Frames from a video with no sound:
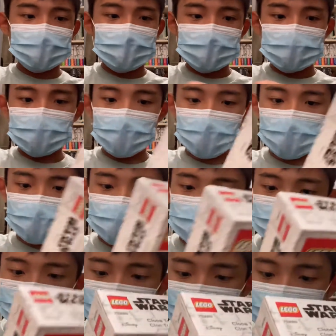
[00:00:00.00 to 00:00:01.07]
So,
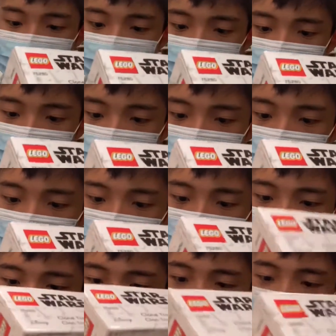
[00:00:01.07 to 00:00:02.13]
the way
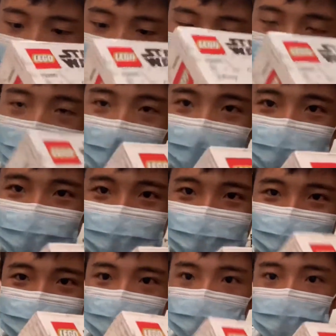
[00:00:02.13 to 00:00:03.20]
you unbox it is
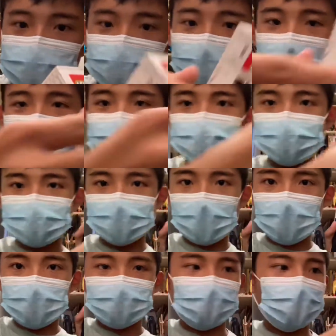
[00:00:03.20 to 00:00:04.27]
you press
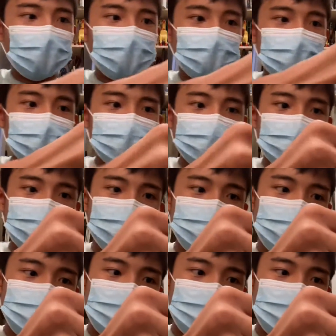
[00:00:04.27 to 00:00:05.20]
down on these two